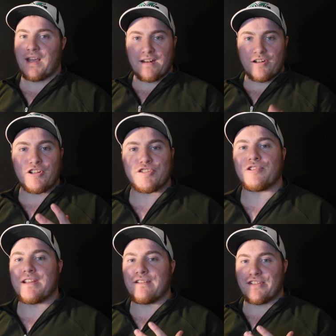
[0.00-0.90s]
And it also
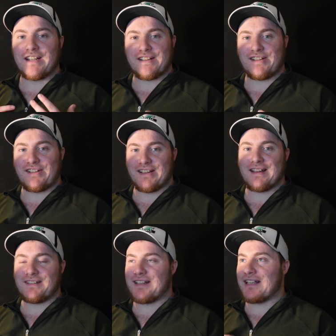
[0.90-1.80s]
gives us a
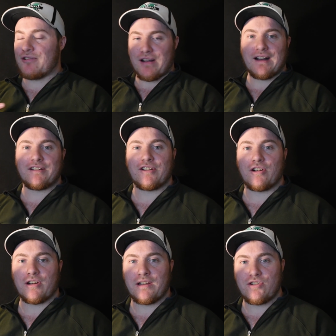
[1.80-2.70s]
sense that you guys
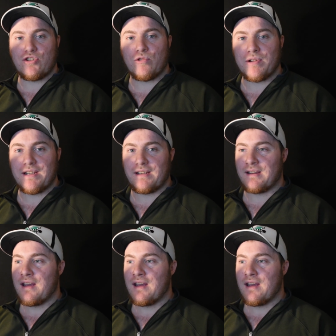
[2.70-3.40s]
are enjoying